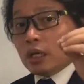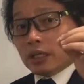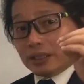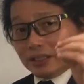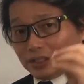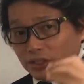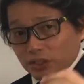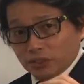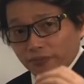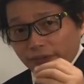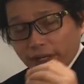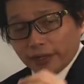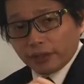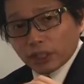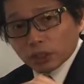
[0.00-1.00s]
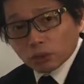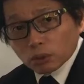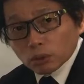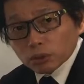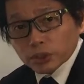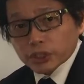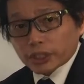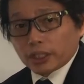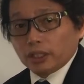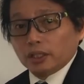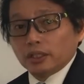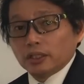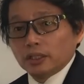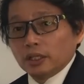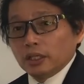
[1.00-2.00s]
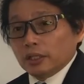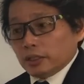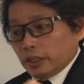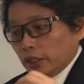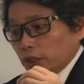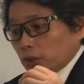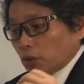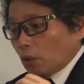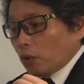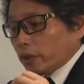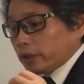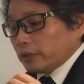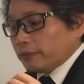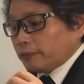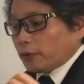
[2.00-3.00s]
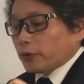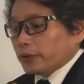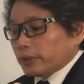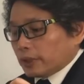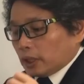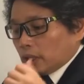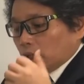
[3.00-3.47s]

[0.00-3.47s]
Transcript: this is very crucial in order for